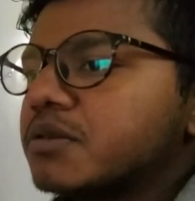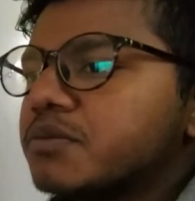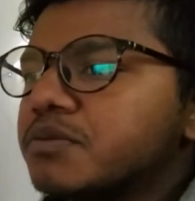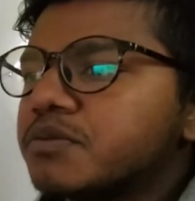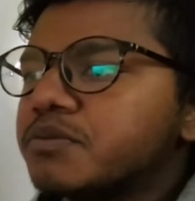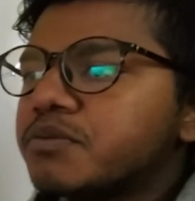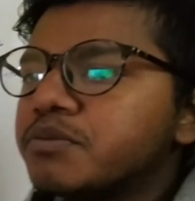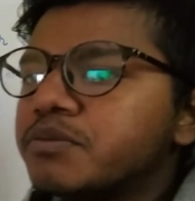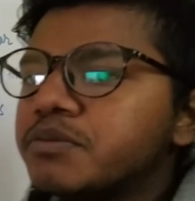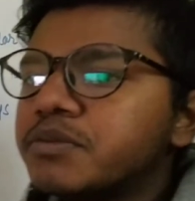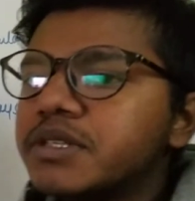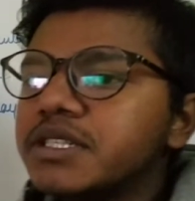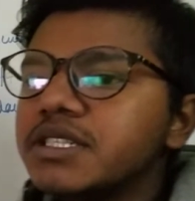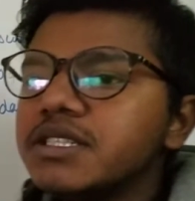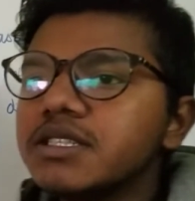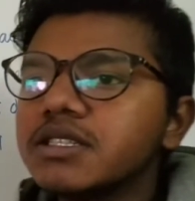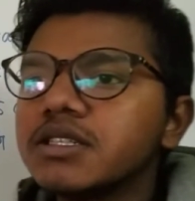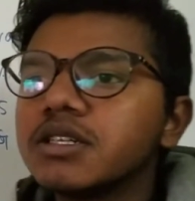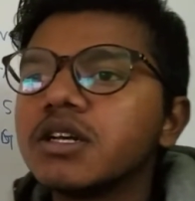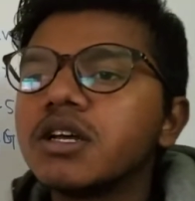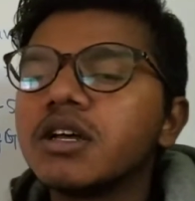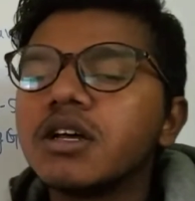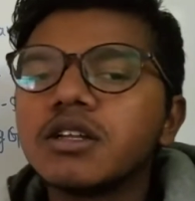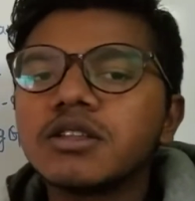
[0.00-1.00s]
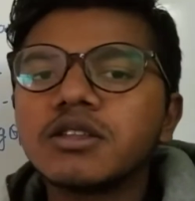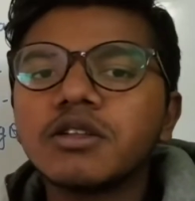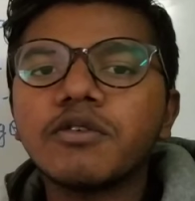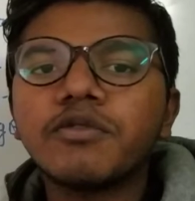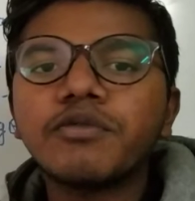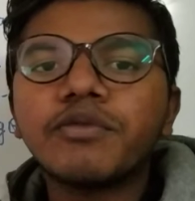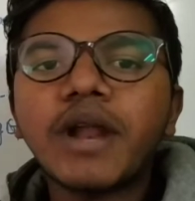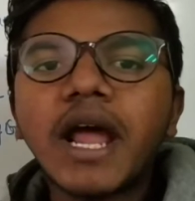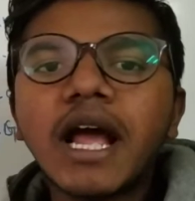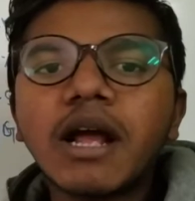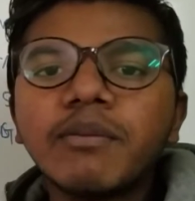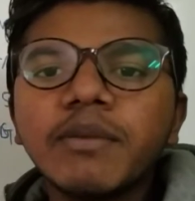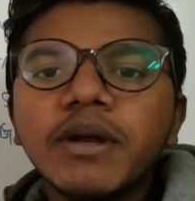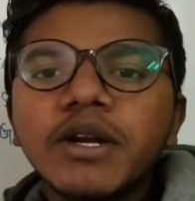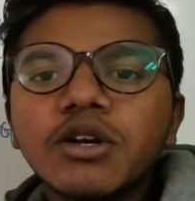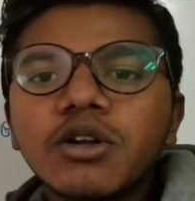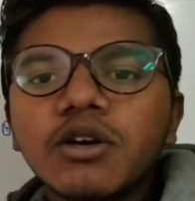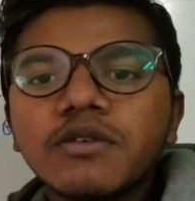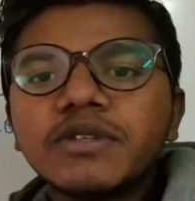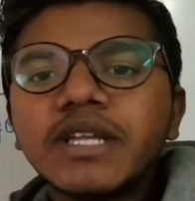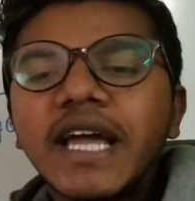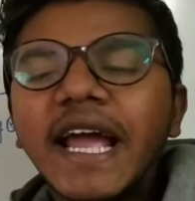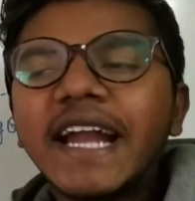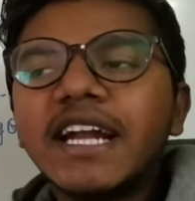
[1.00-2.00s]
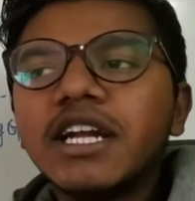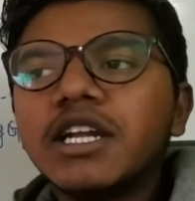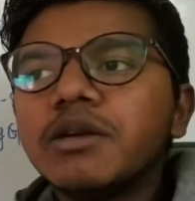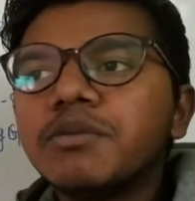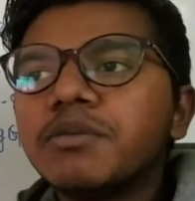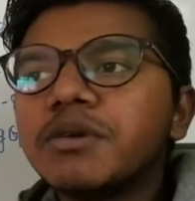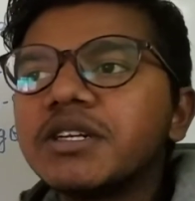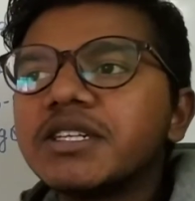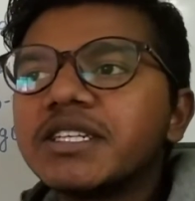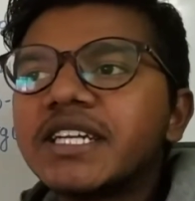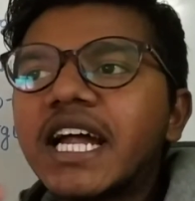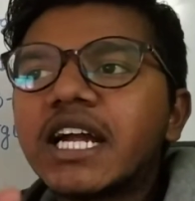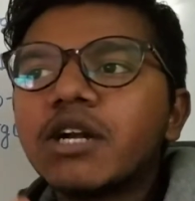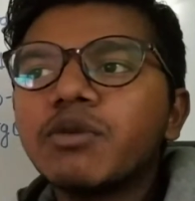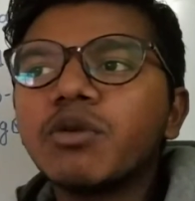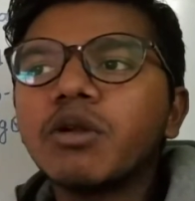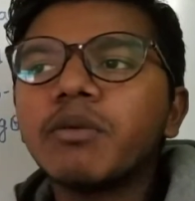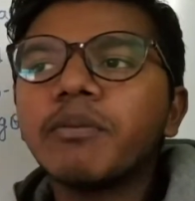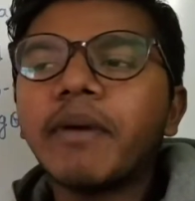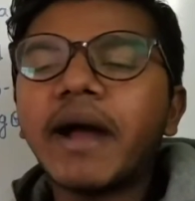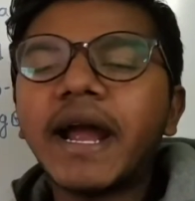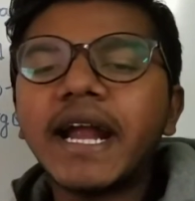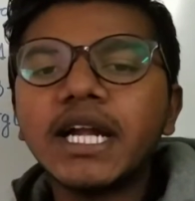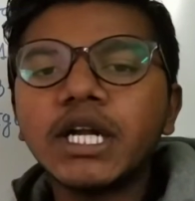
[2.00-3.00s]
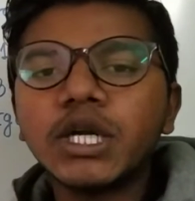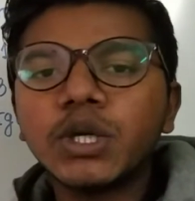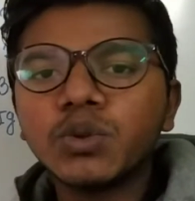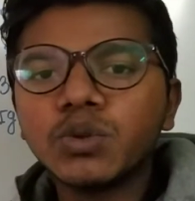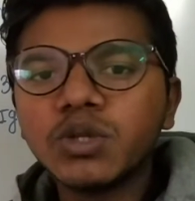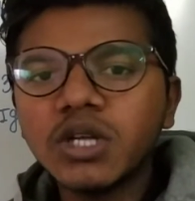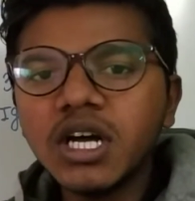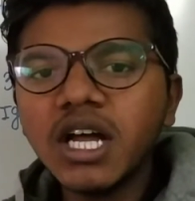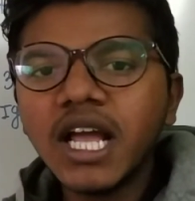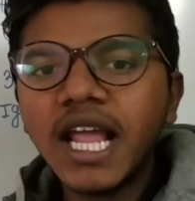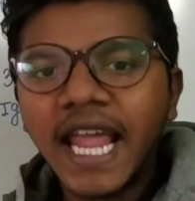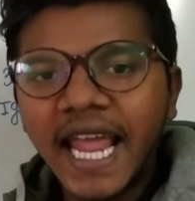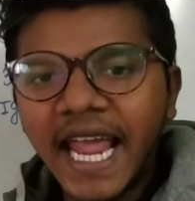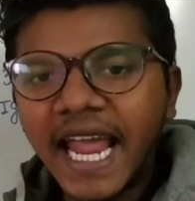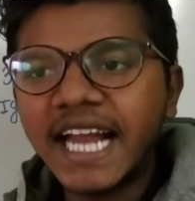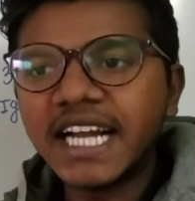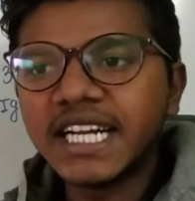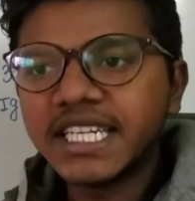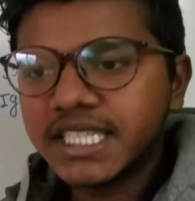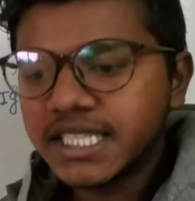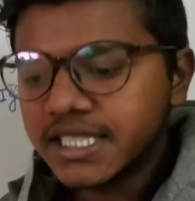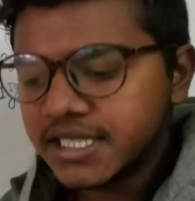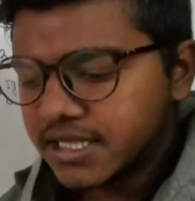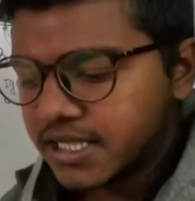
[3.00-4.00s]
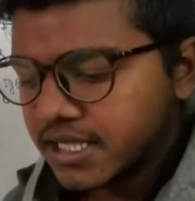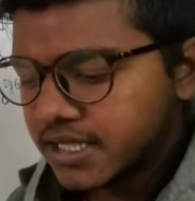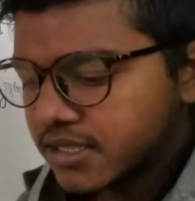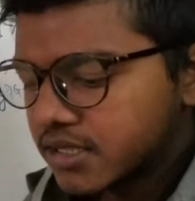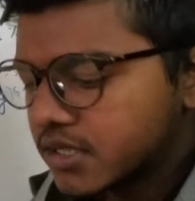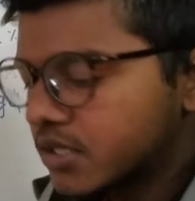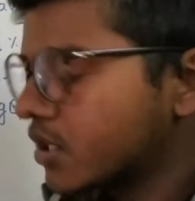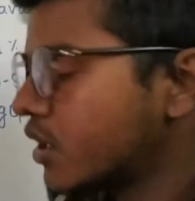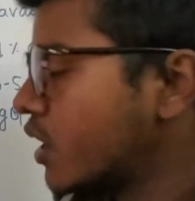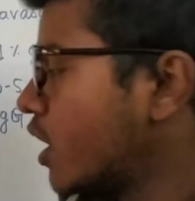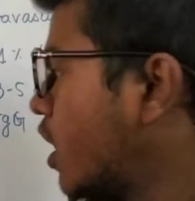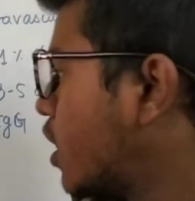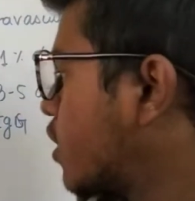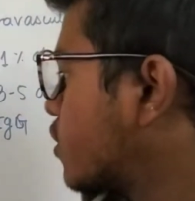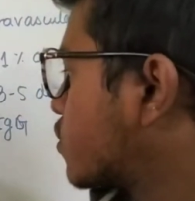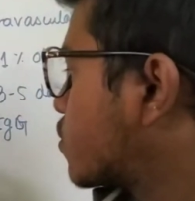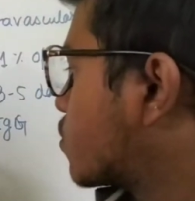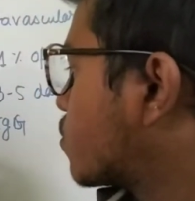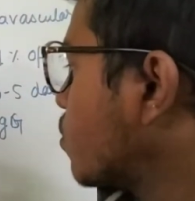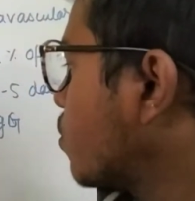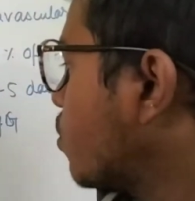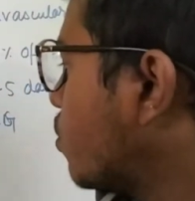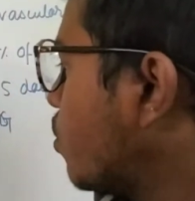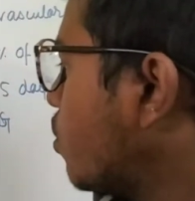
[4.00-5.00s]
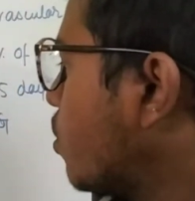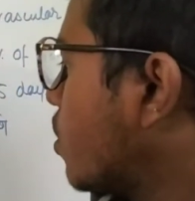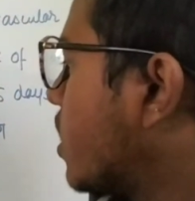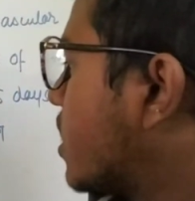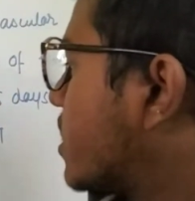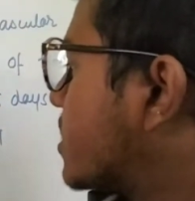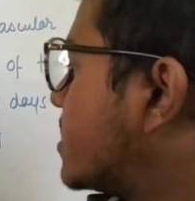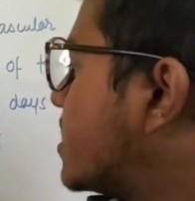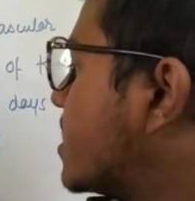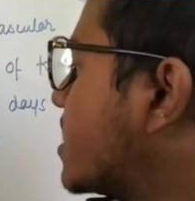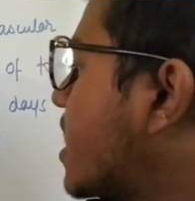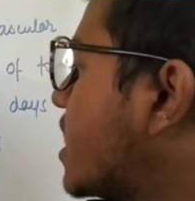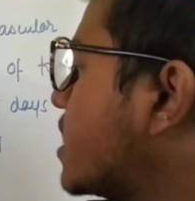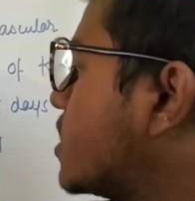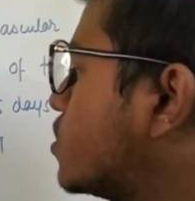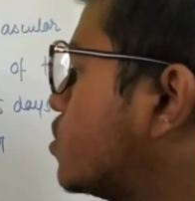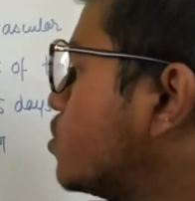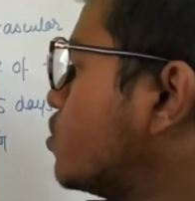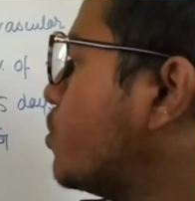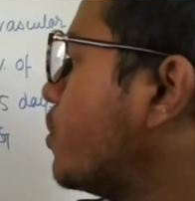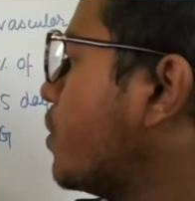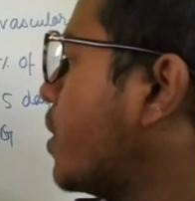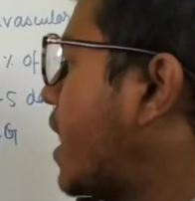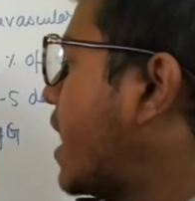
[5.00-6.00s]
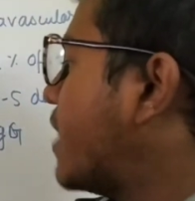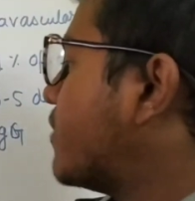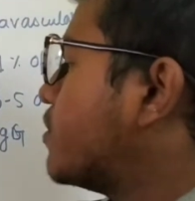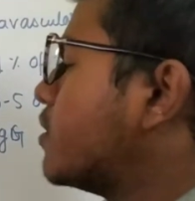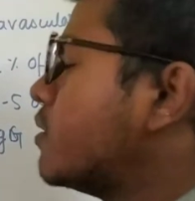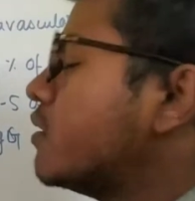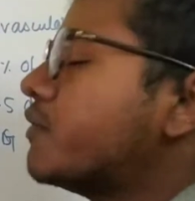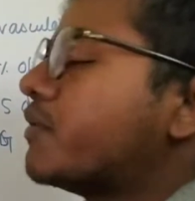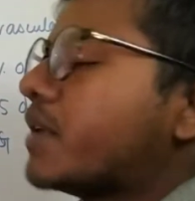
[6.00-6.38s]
means the fragment of the antibody that will bind to the antigens. So there are two FAB